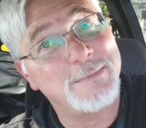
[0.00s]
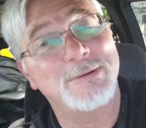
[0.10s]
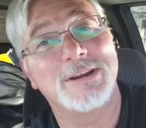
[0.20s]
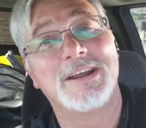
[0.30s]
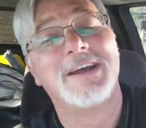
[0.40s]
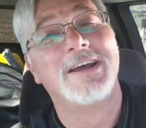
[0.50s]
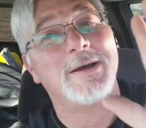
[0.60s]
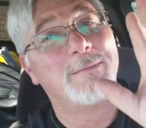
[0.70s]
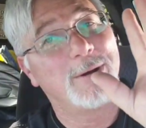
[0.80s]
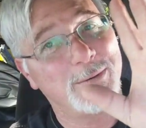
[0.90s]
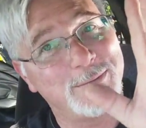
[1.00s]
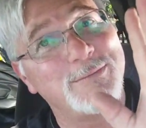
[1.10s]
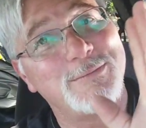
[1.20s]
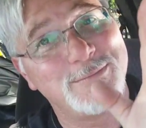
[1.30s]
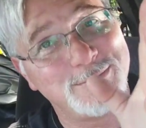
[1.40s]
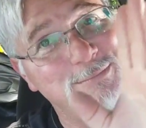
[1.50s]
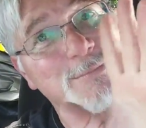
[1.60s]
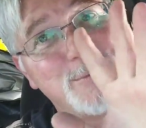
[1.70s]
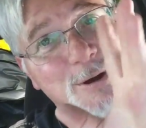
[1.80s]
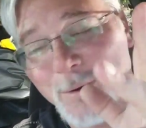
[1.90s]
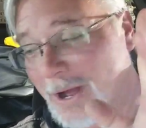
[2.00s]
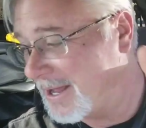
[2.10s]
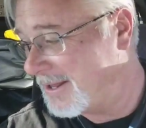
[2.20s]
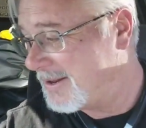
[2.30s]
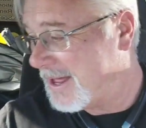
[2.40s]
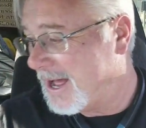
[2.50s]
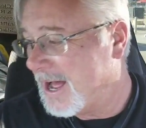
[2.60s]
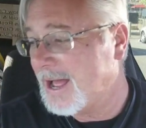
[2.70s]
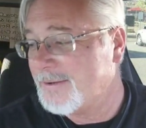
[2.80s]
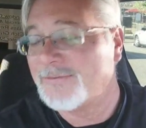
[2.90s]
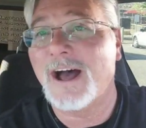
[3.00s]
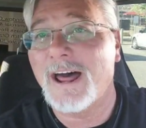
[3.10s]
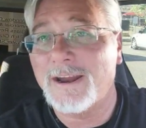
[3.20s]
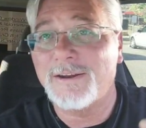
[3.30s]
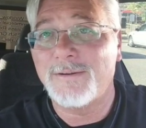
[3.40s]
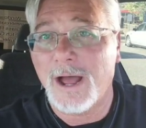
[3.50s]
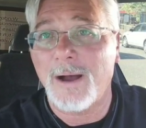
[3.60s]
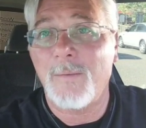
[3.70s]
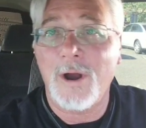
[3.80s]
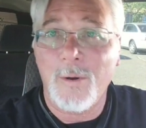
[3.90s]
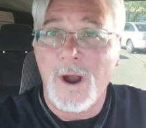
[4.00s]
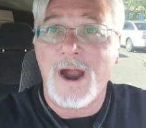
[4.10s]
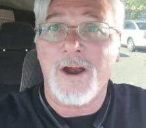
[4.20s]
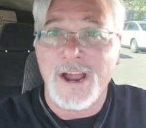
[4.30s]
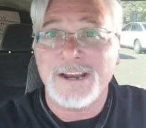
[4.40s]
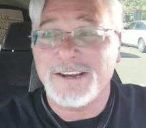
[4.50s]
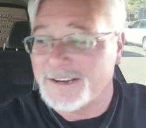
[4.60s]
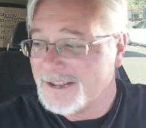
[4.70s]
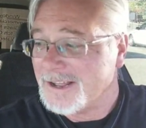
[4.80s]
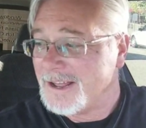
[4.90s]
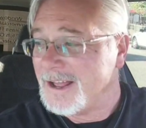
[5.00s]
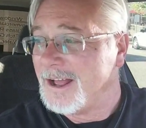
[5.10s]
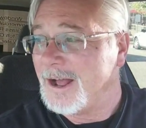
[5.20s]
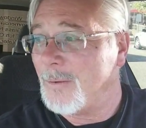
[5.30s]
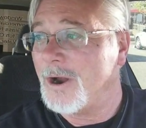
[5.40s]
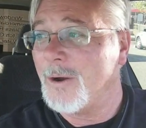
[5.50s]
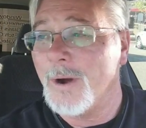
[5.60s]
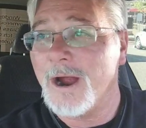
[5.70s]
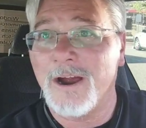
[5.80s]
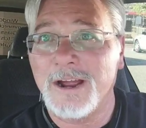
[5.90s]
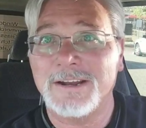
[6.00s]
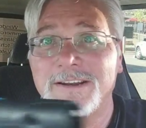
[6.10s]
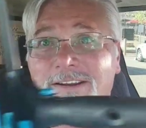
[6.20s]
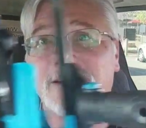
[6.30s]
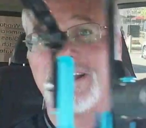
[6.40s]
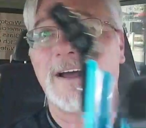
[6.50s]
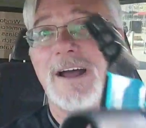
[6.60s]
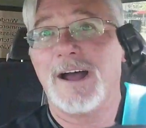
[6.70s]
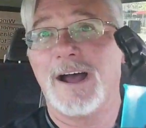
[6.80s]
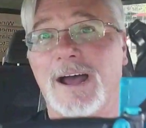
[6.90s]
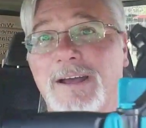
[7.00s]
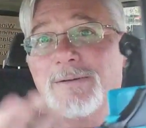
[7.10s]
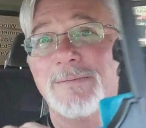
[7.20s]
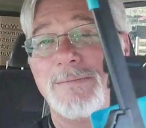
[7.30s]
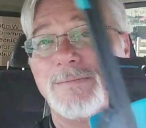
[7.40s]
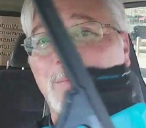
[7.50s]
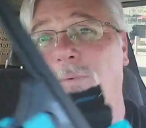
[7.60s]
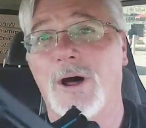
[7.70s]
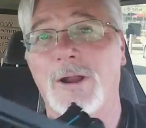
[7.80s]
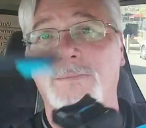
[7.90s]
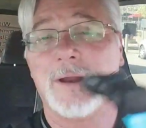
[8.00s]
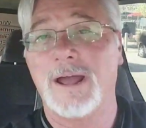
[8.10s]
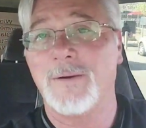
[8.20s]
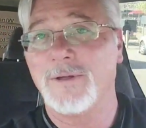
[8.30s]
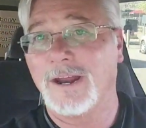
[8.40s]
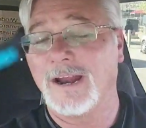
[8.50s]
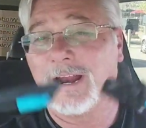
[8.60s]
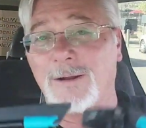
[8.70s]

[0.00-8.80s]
happen, but we'll wait. I've got it. I want to wear it. I want to wear it. I want to play with it a